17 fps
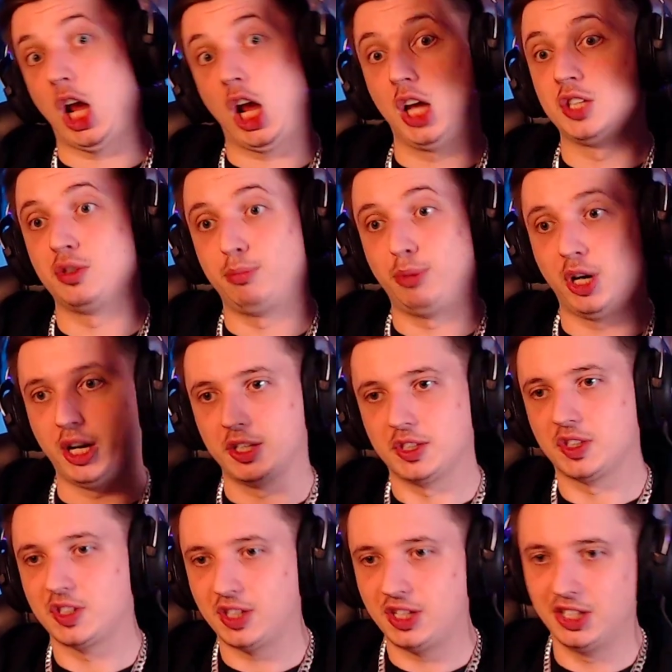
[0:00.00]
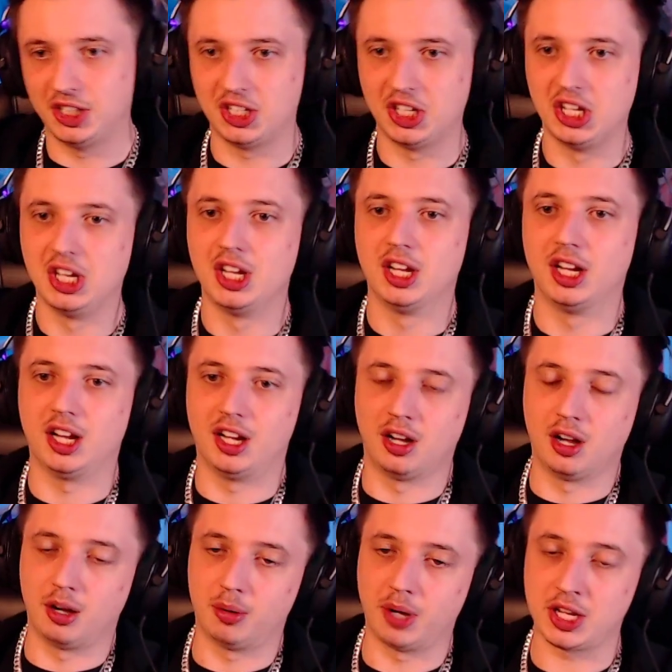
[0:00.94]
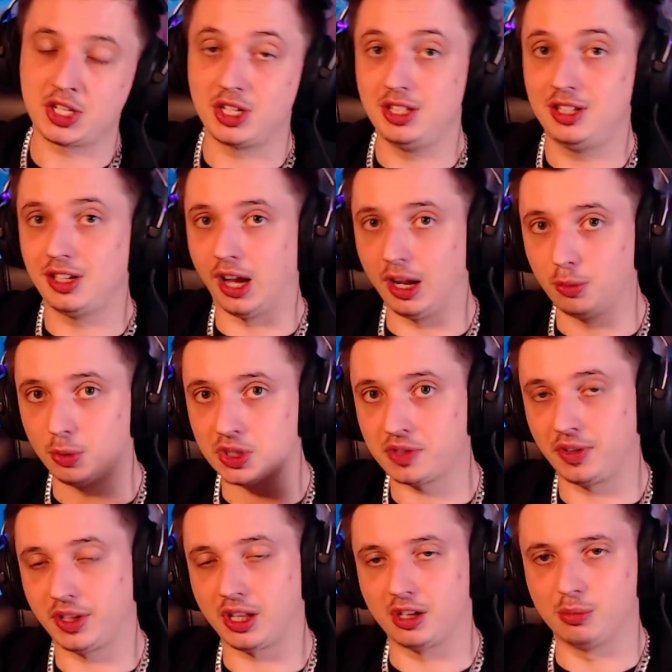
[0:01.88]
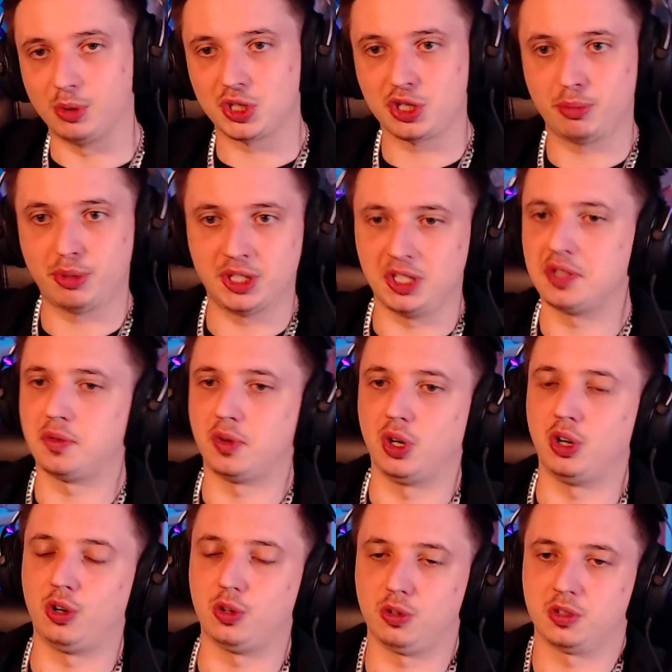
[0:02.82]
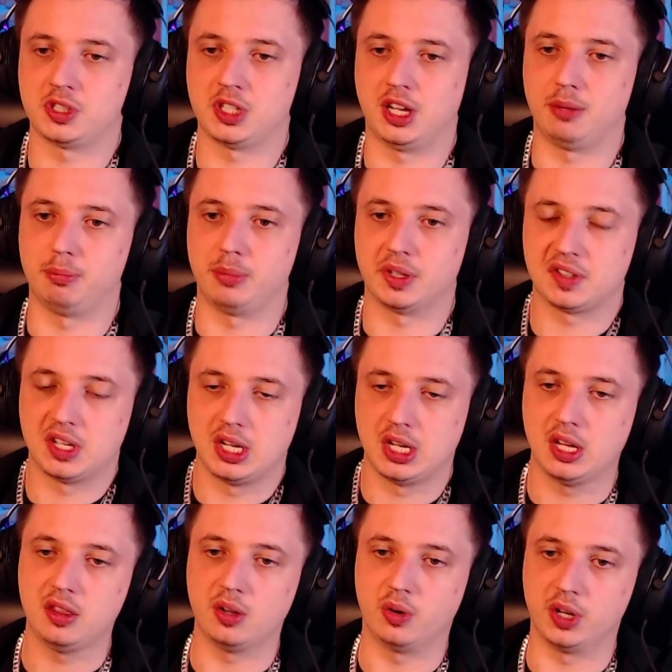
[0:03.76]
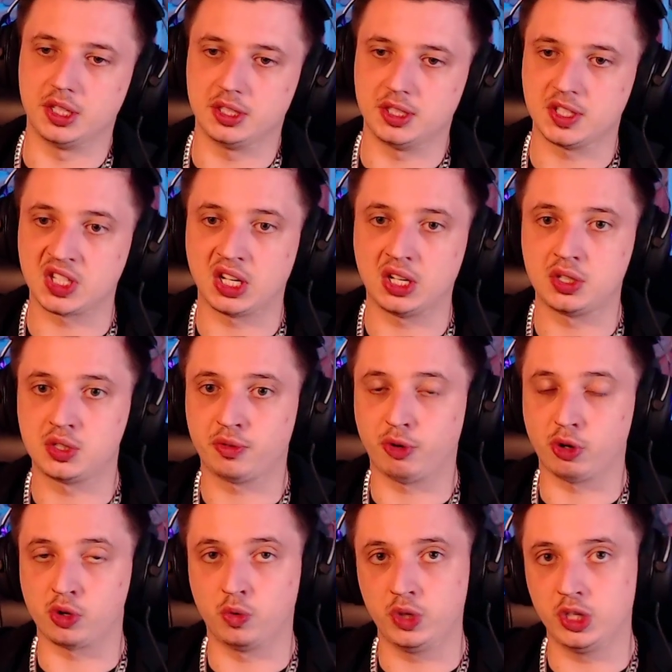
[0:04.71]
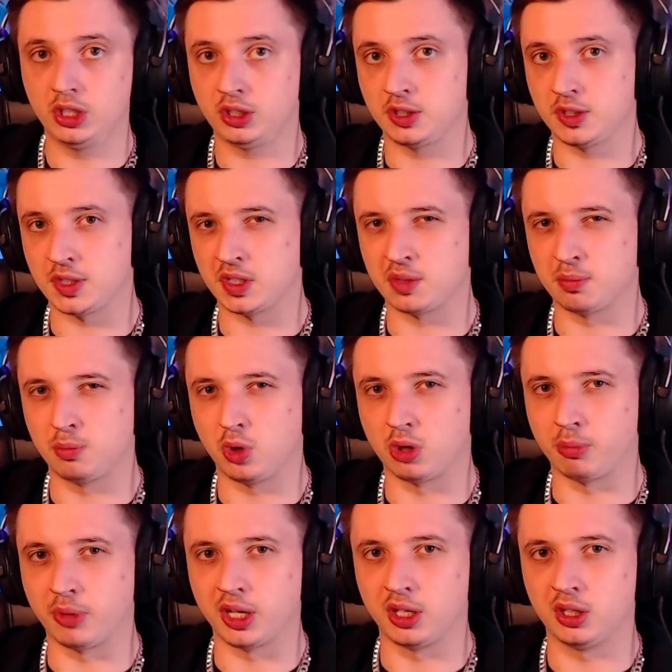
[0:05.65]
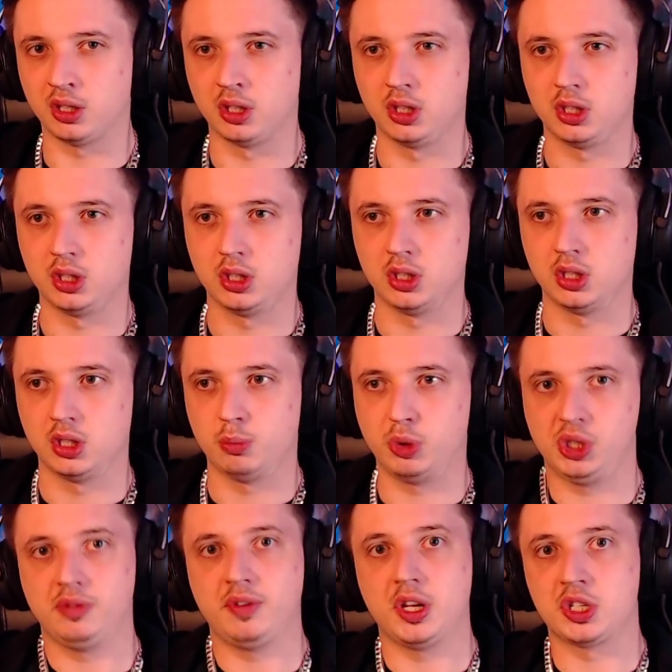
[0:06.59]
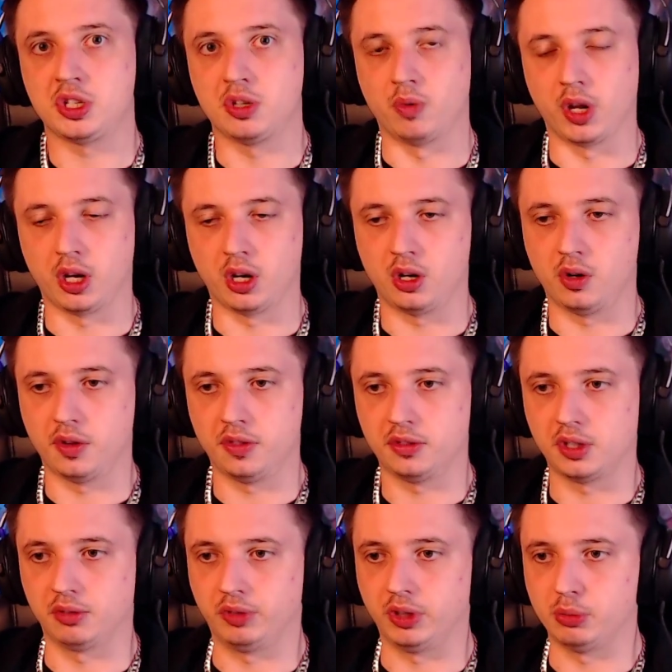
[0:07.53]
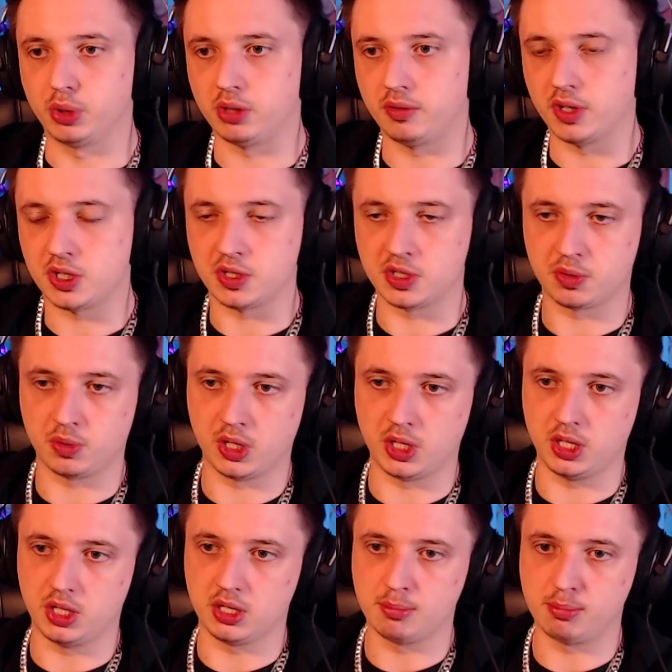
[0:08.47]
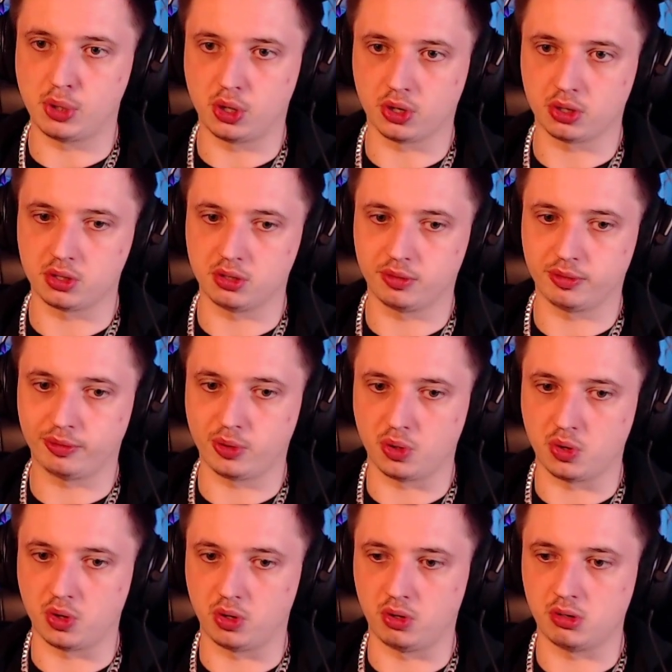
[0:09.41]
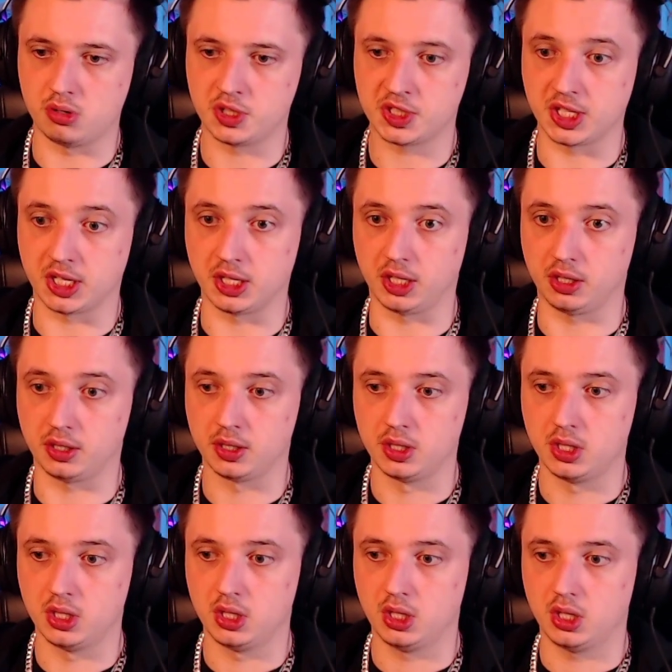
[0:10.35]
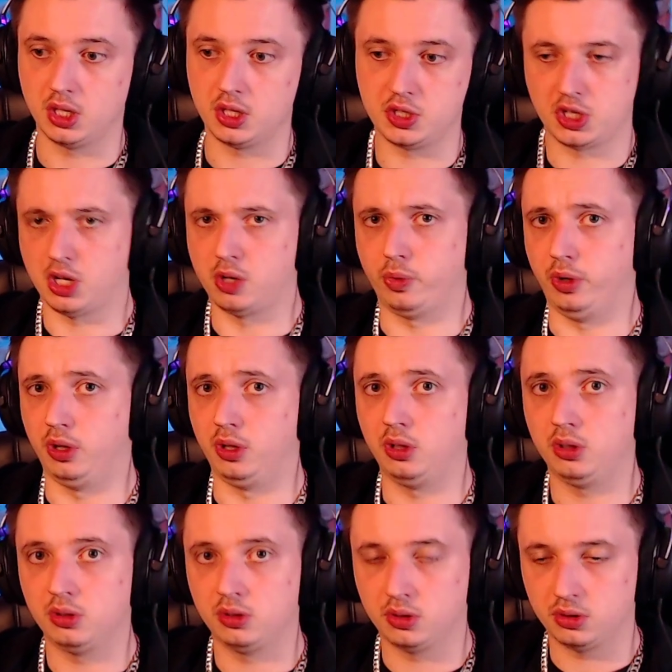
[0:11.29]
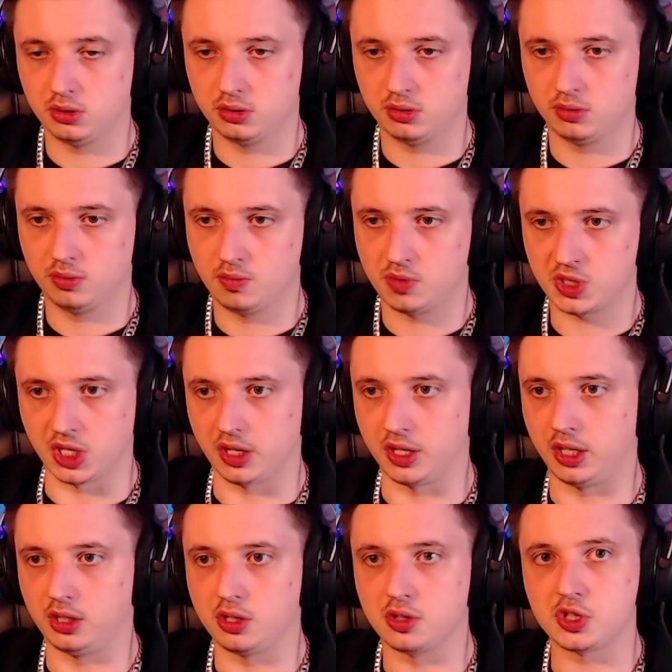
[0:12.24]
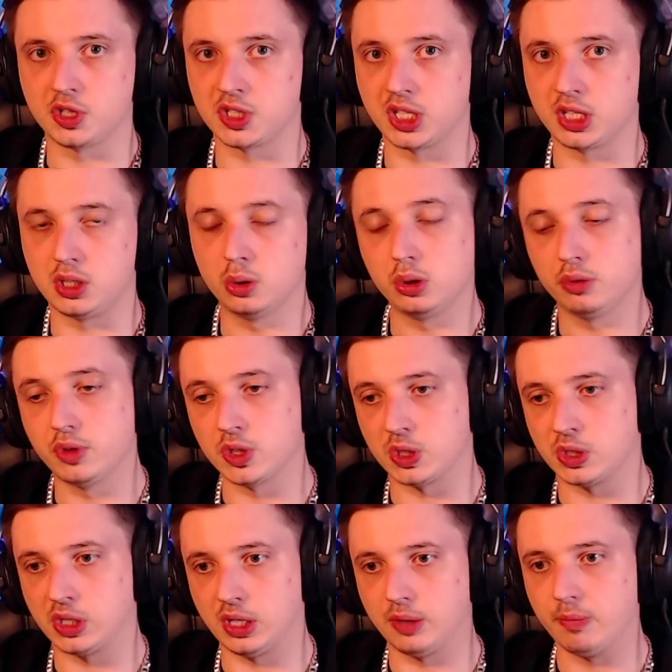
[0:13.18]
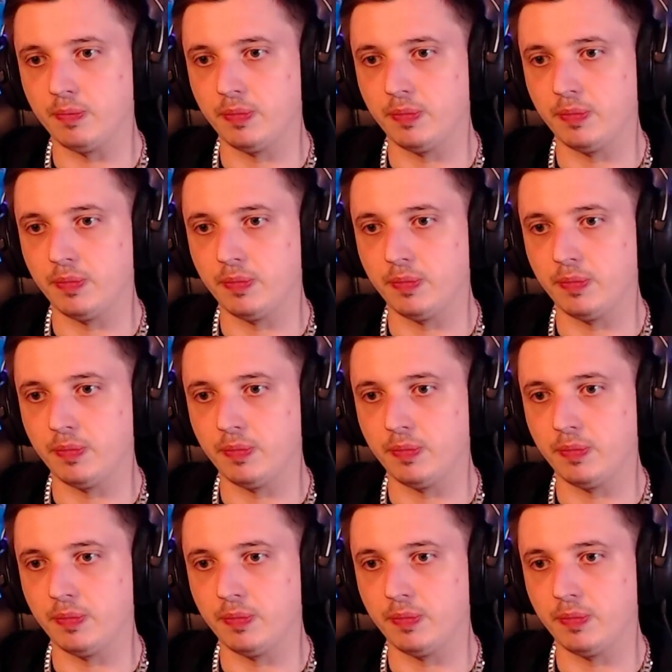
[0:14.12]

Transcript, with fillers: Surprise. Actually, I was thinking about Japanese for a long time, but no, I decided for Korean because it's more my motivation right now, and I think motivation is really important for studying in general. Studying, not just at university.